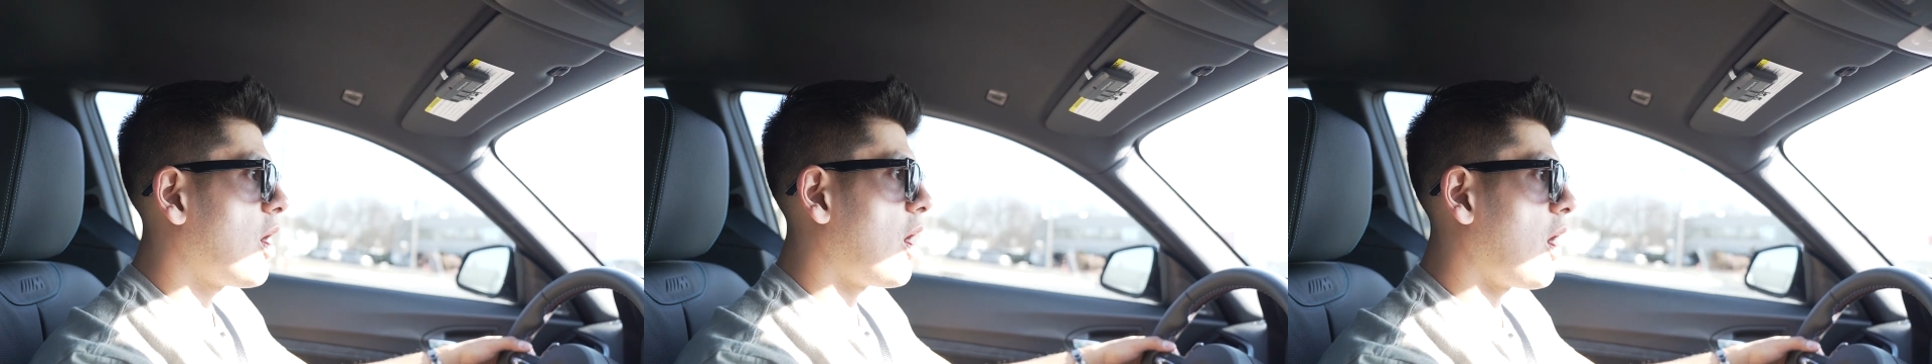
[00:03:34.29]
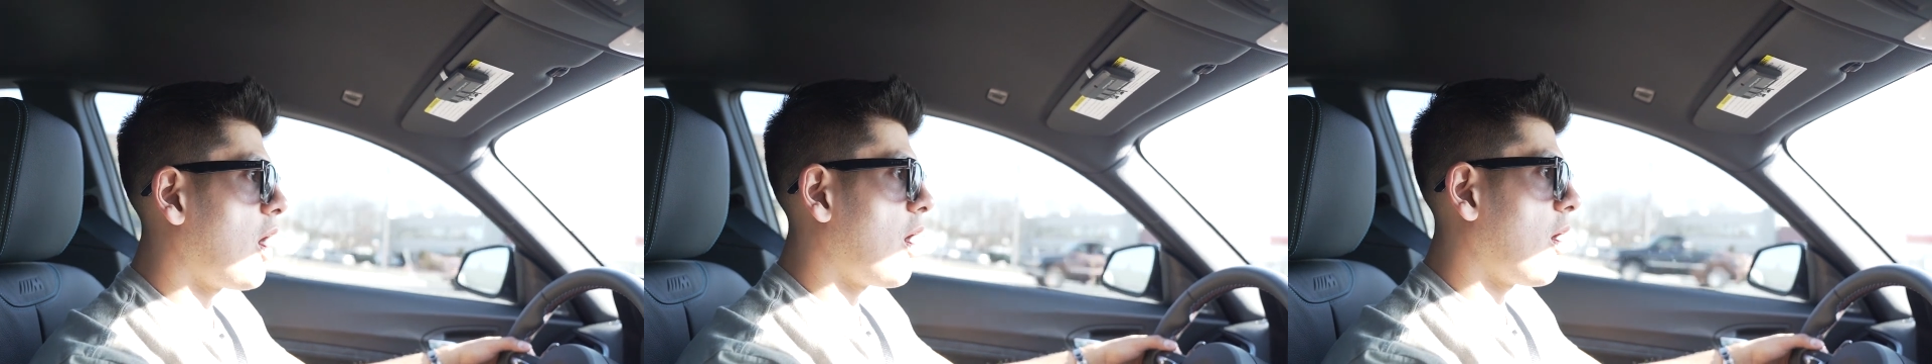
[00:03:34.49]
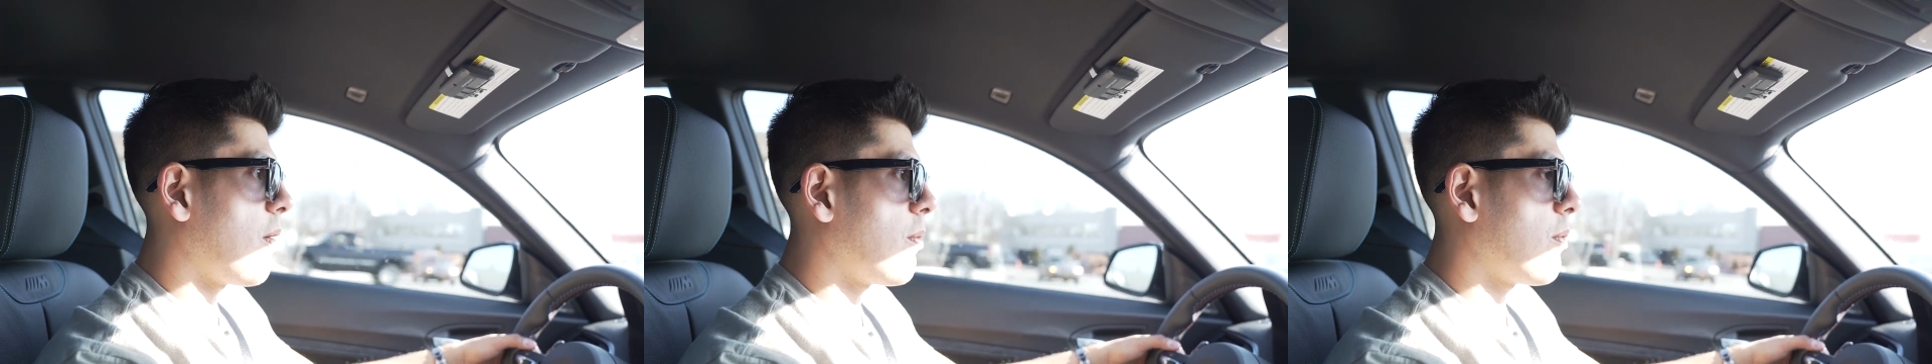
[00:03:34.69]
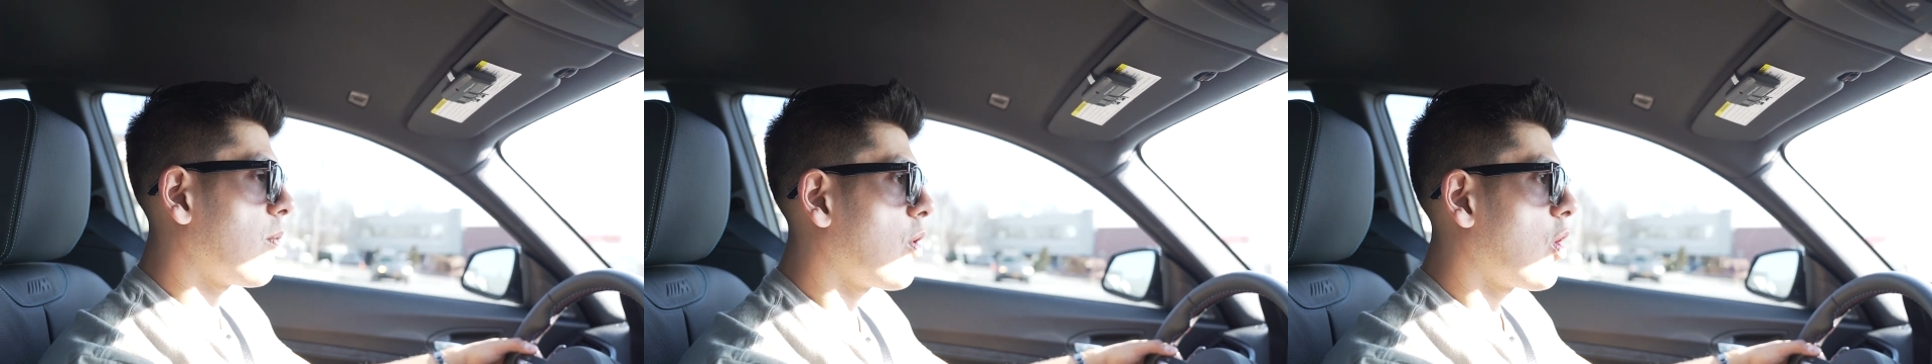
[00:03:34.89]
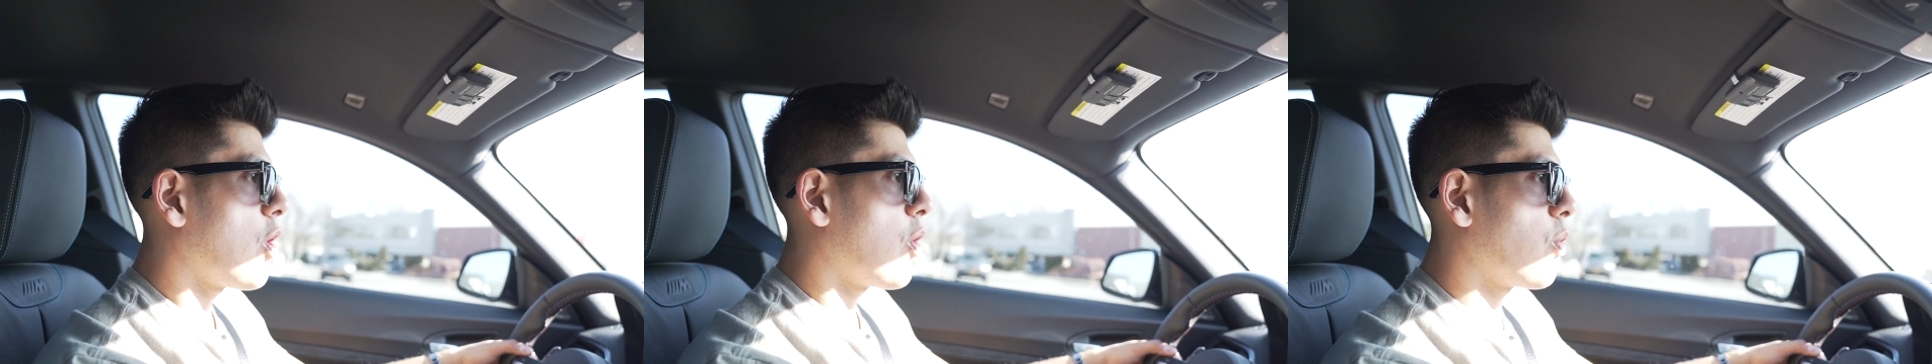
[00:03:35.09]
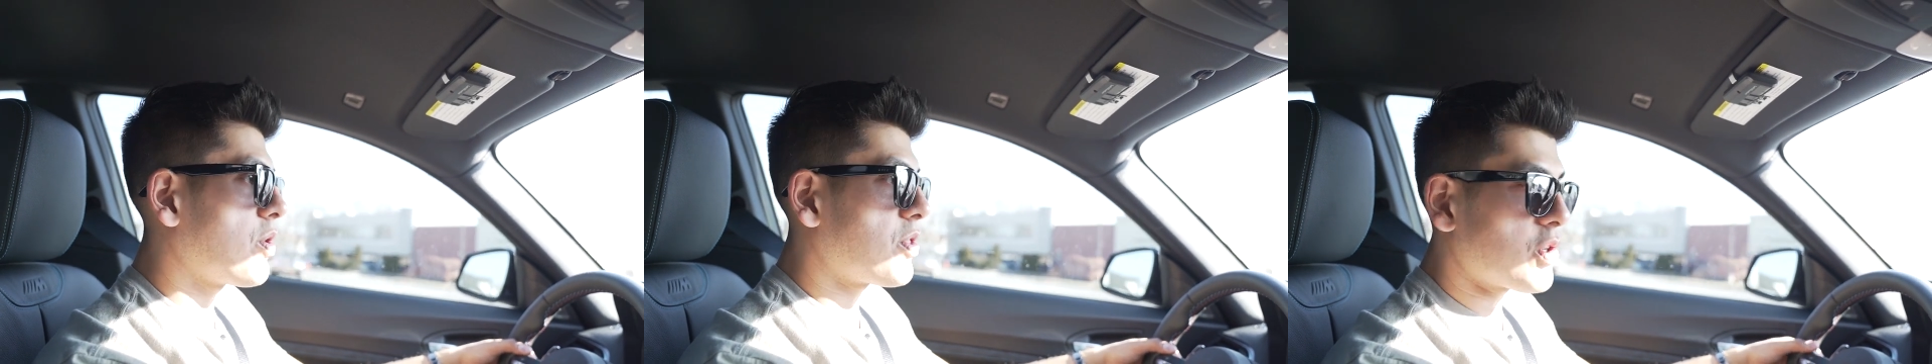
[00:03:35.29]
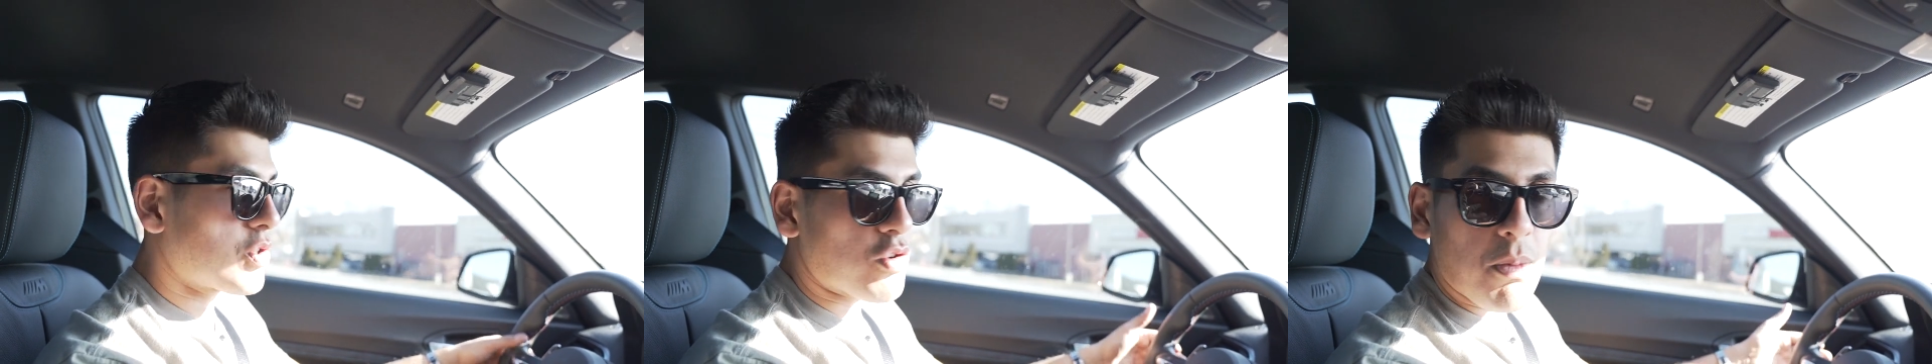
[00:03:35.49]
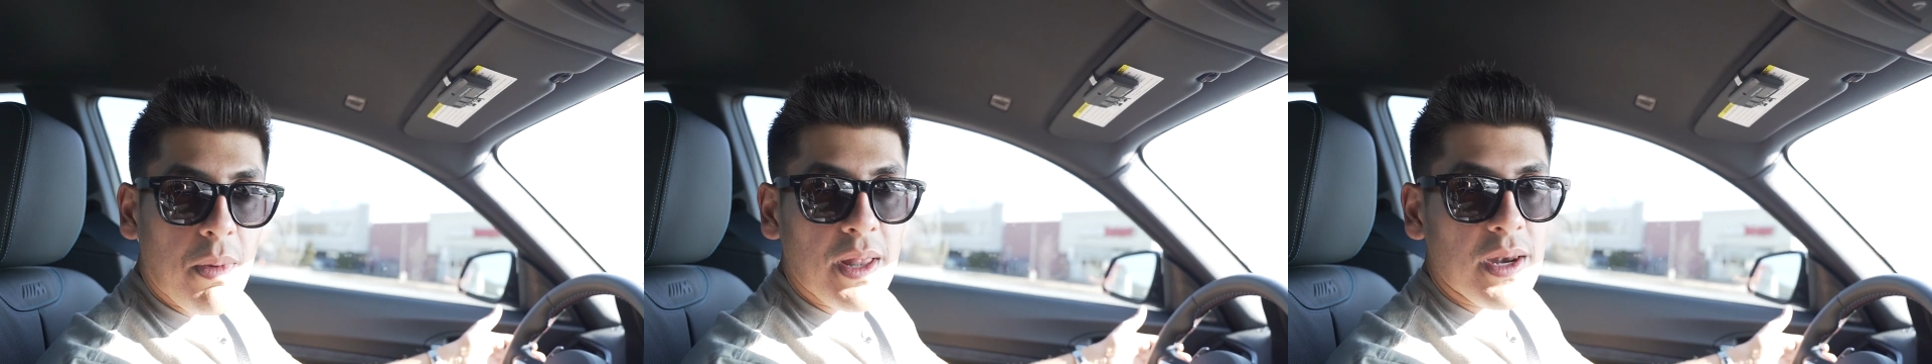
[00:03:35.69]
Um, with a
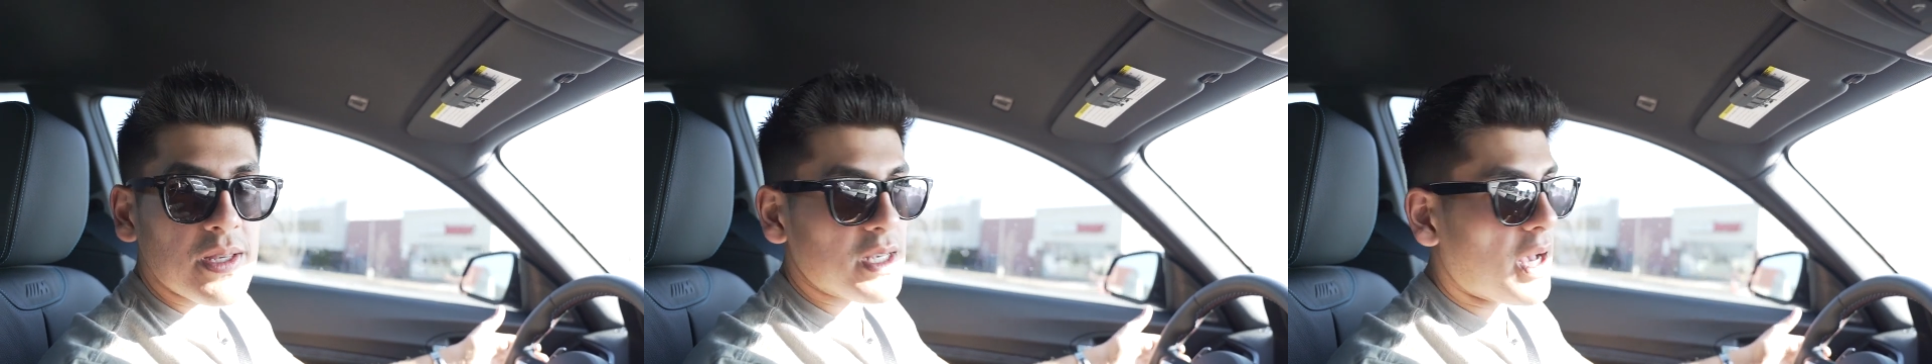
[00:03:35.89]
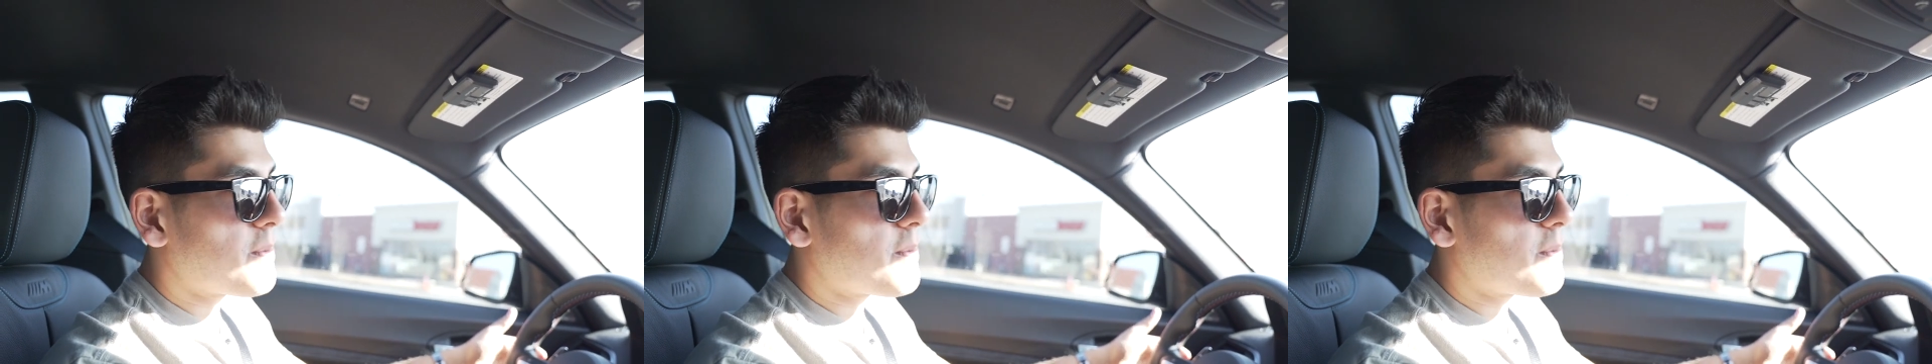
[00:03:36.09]
tremendous